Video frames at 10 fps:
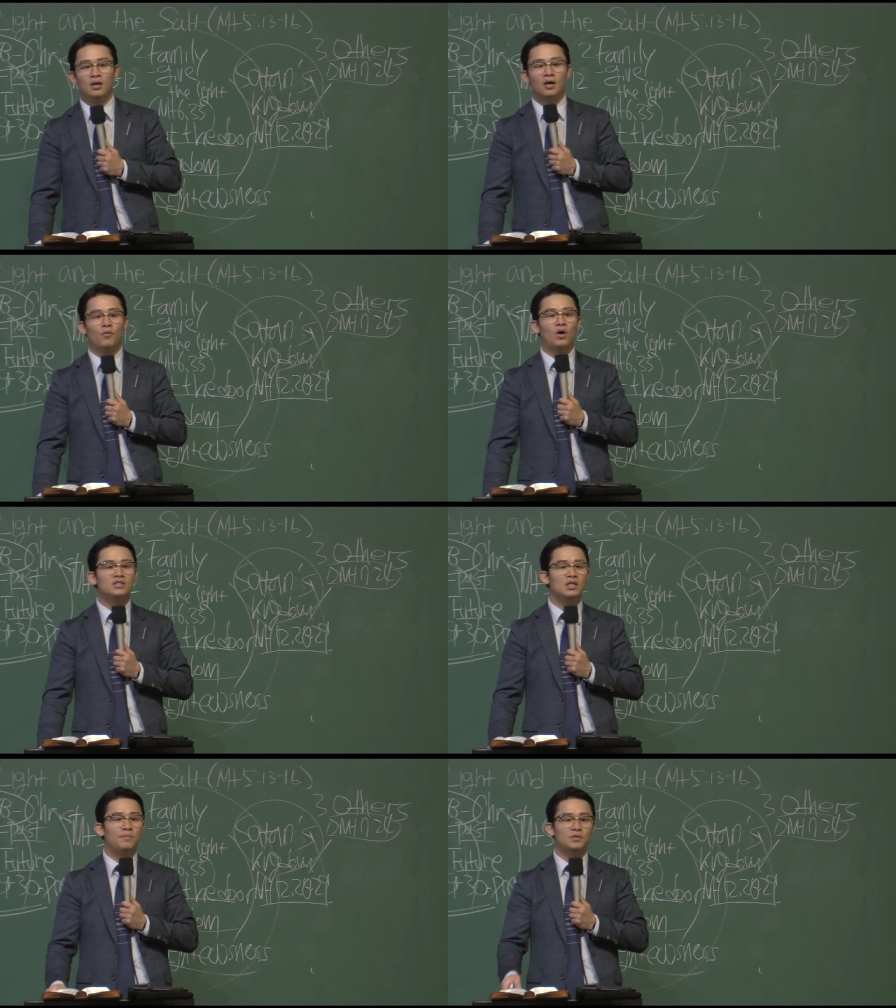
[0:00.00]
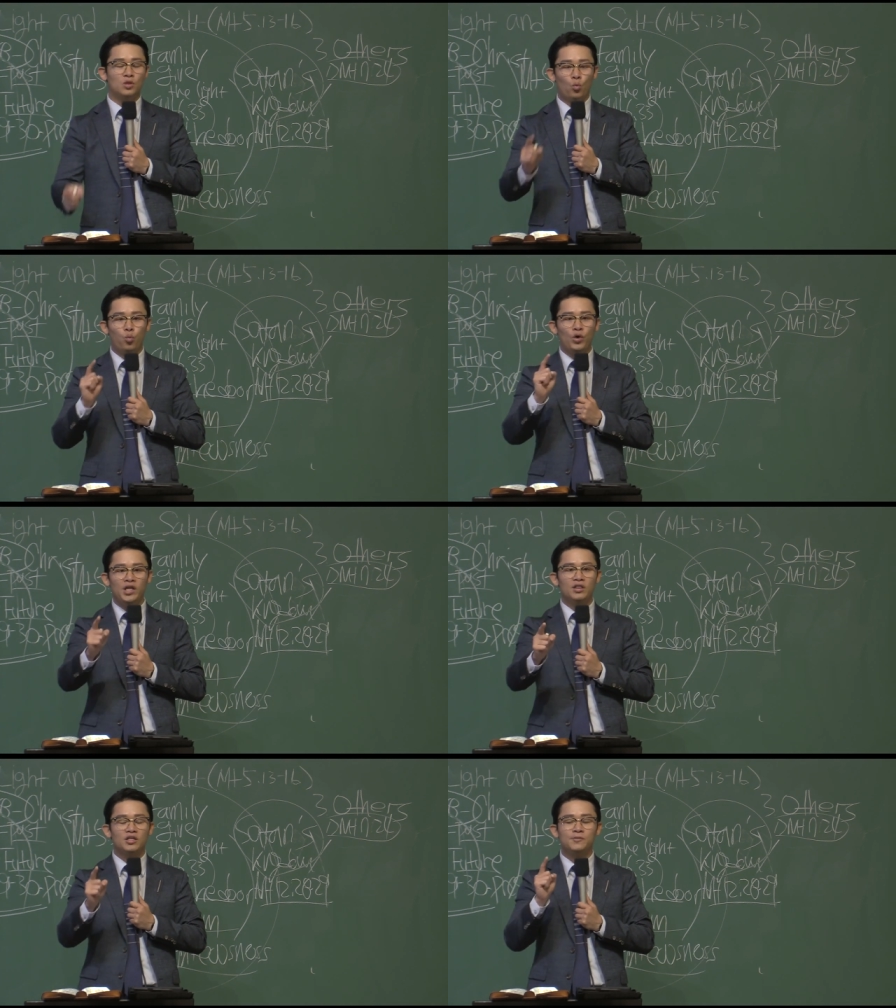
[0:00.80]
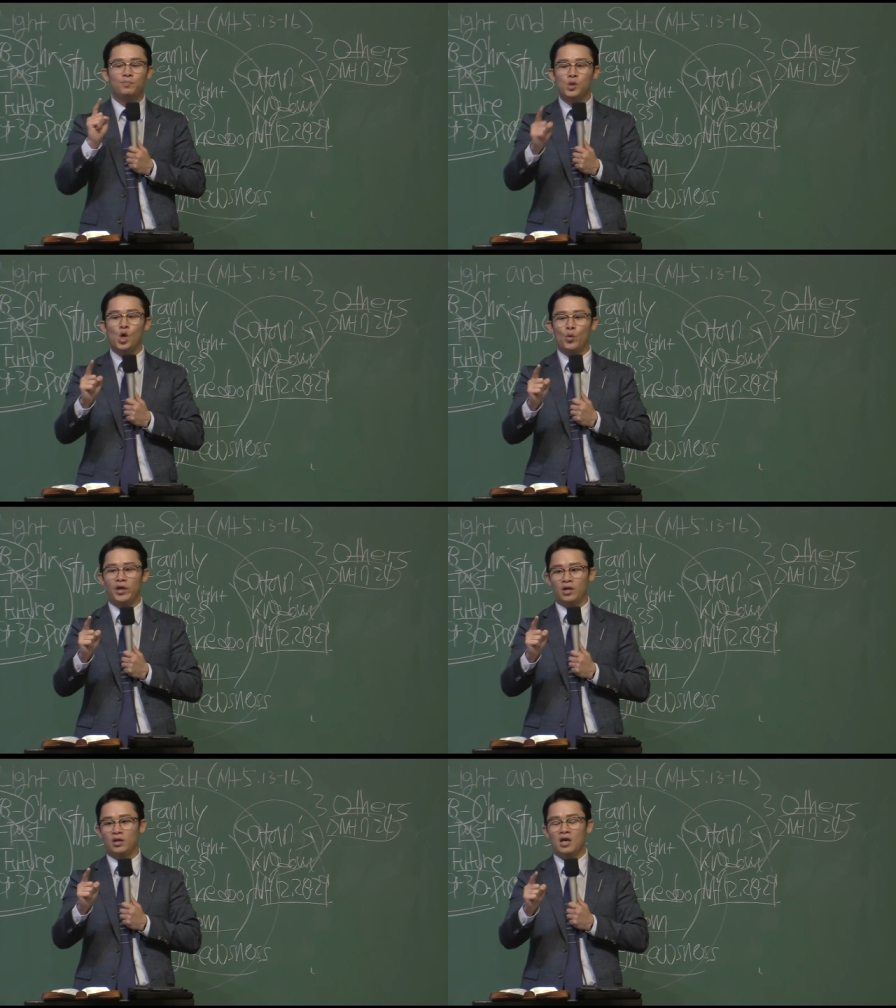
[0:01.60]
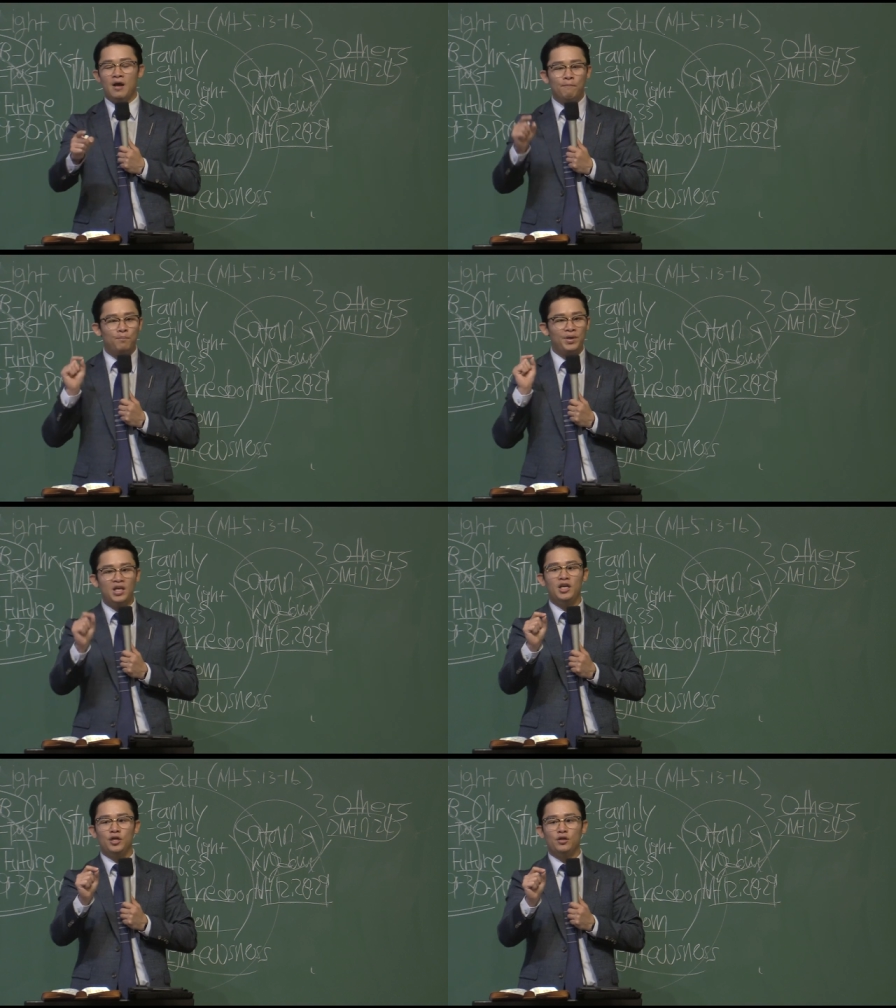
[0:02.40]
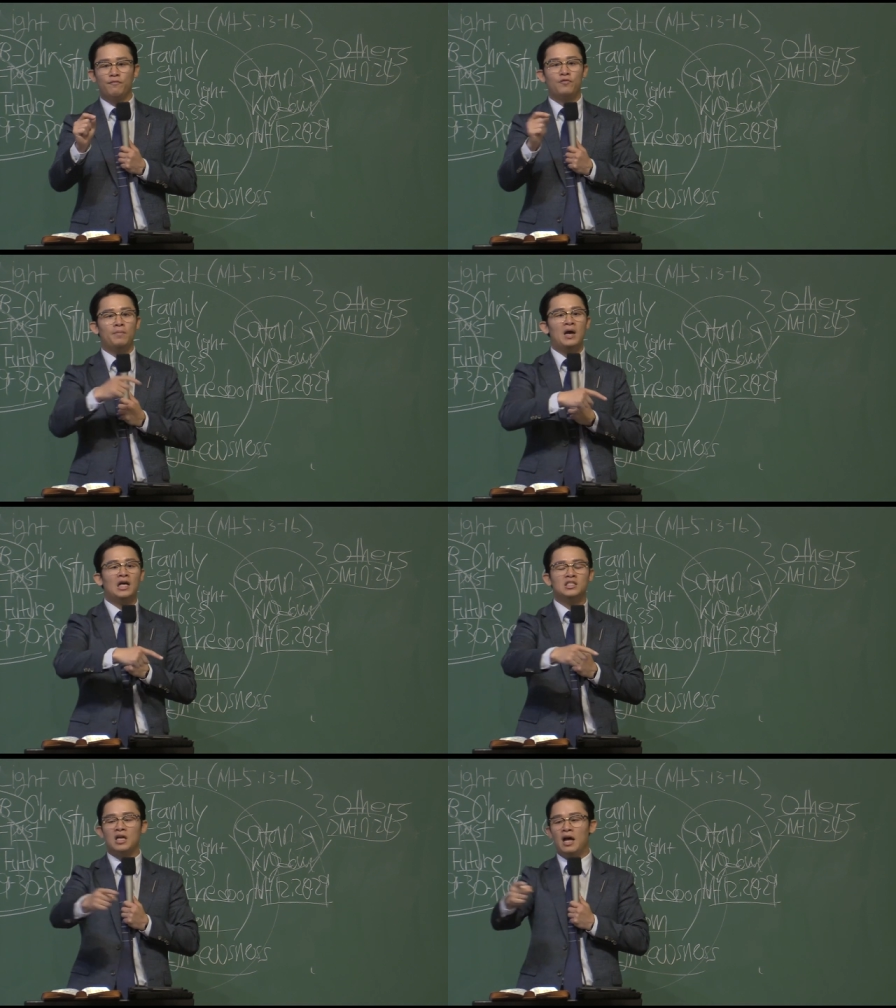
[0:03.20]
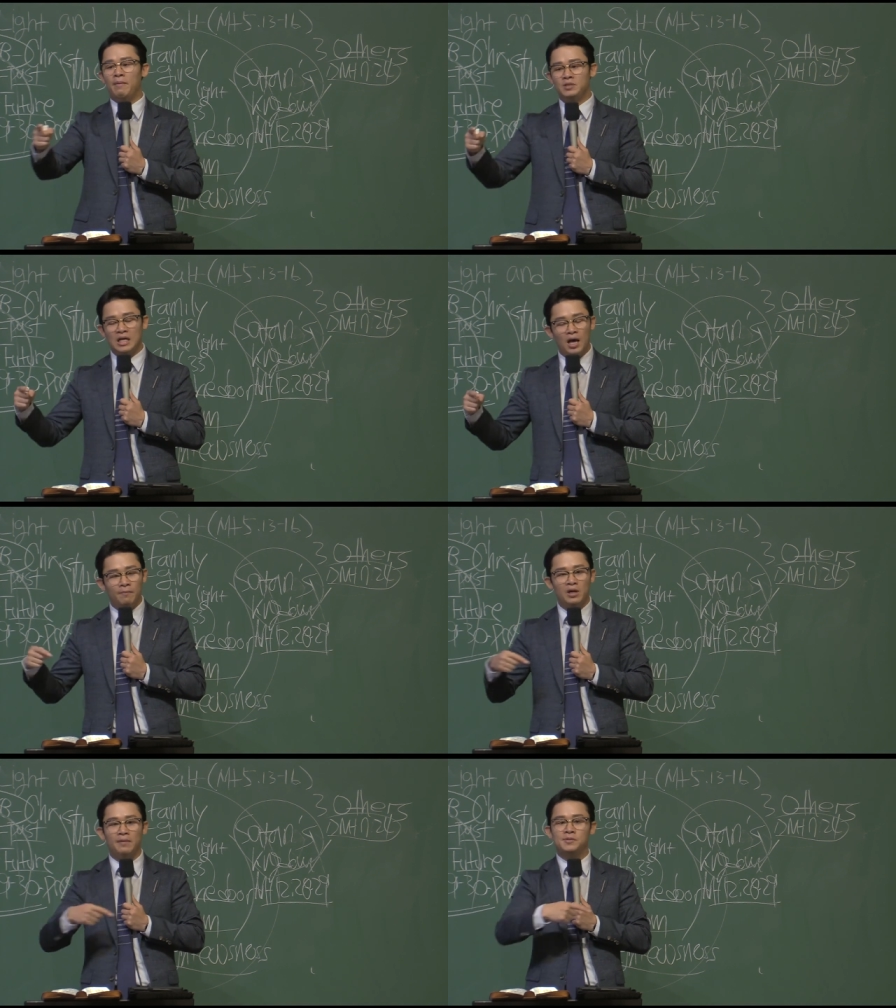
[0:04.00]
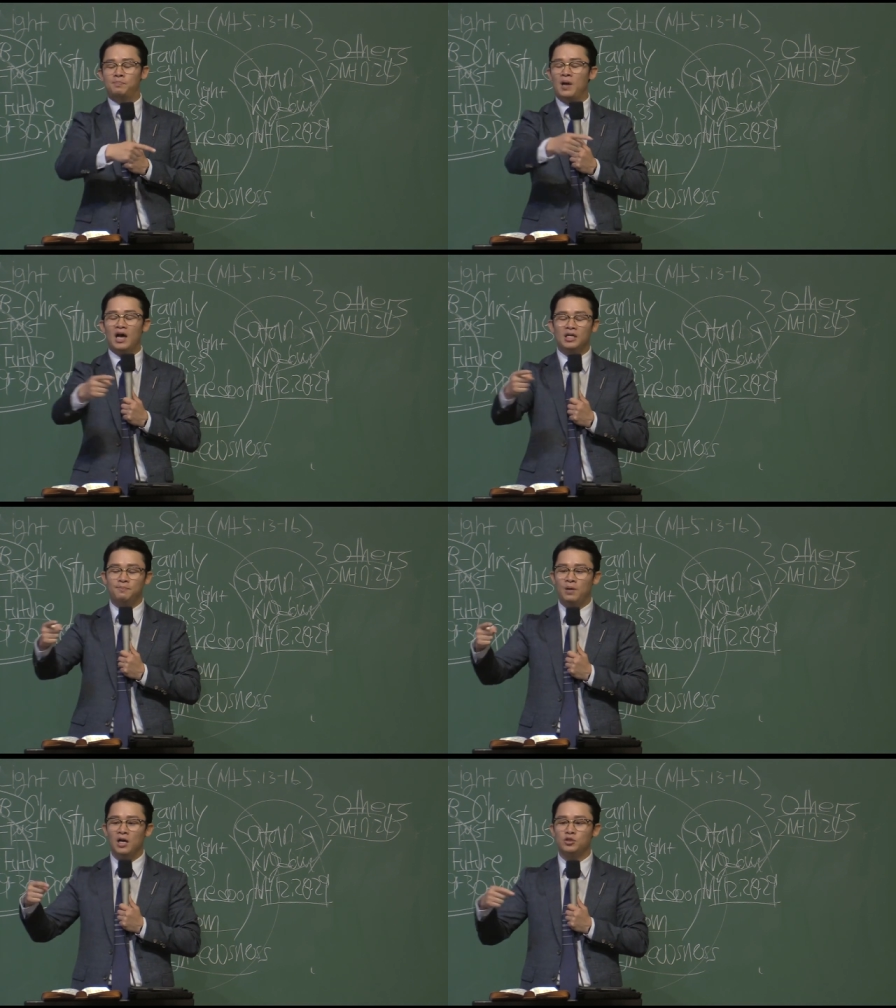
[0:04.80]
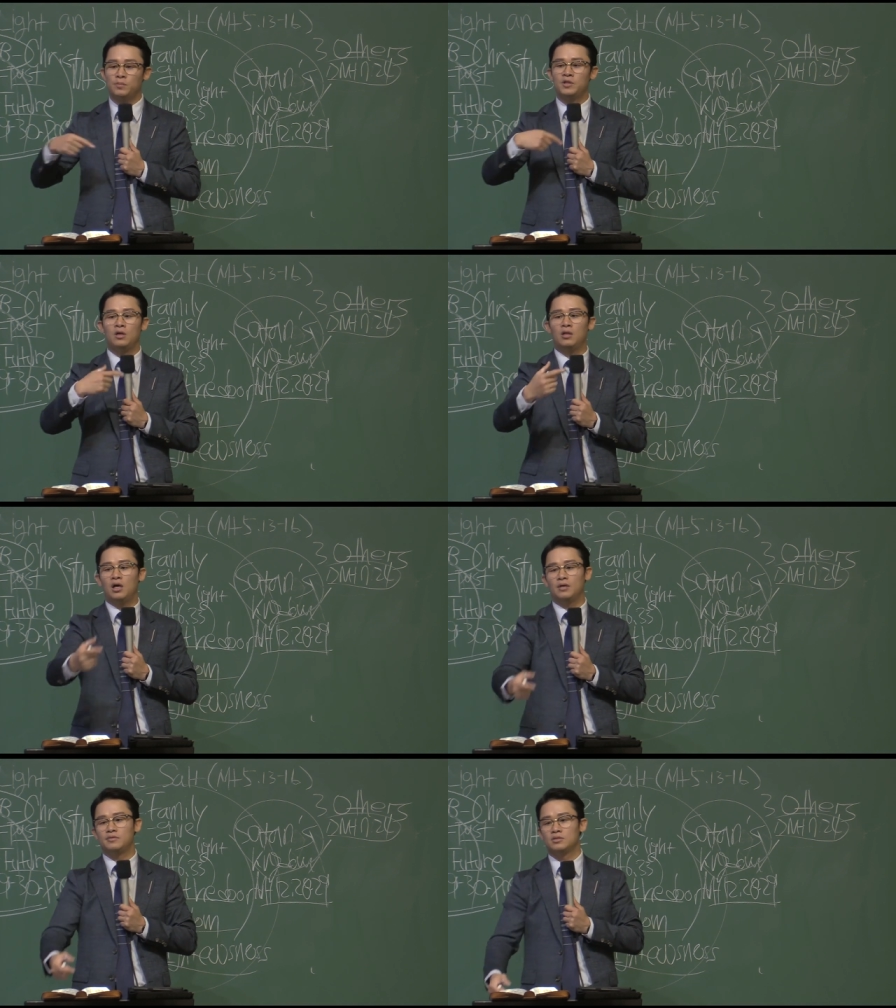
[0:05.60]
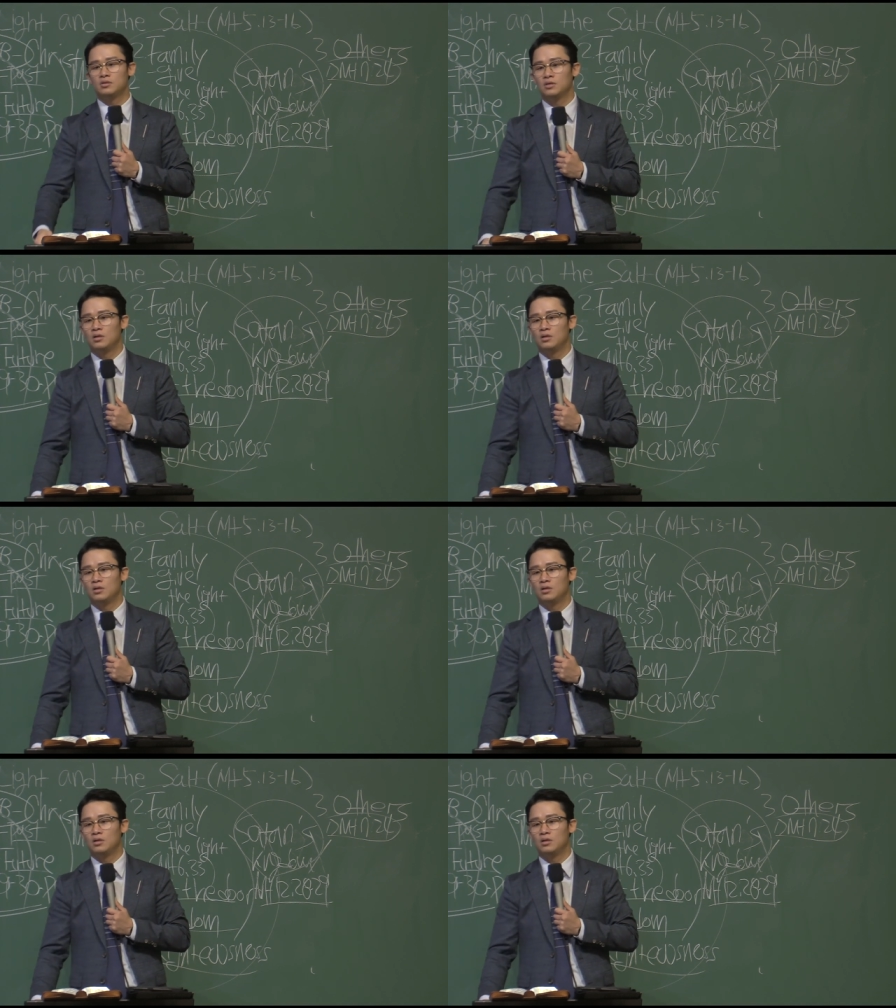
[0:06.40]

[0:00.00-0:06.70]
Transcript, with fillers: And what's happening? The wind is blowing, beating you from edge to every aspect of their lives.